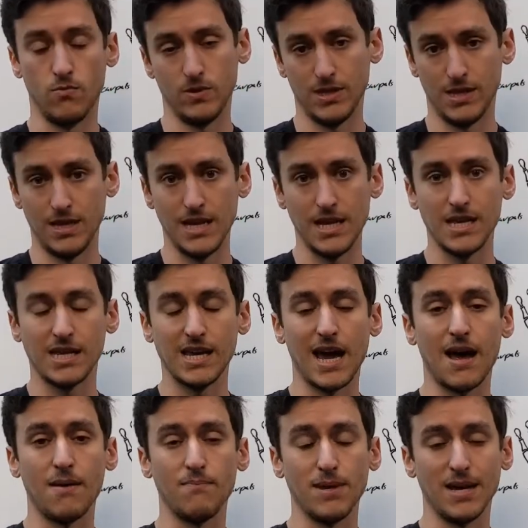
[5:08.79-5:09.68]
with the
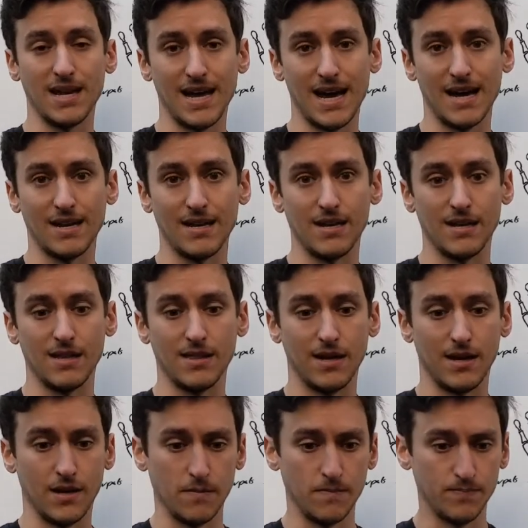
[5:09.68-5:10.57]
kneecap being added in
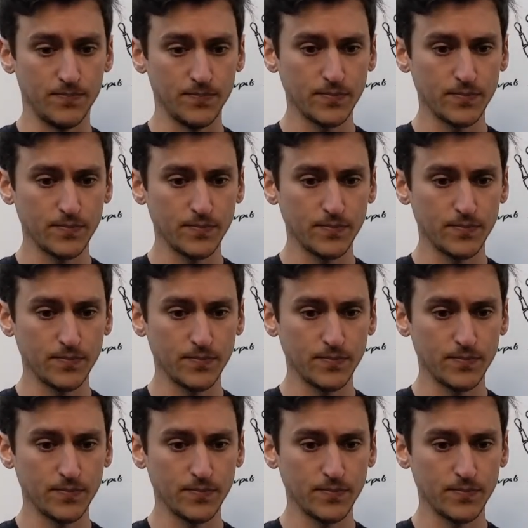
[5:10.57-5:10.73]
there.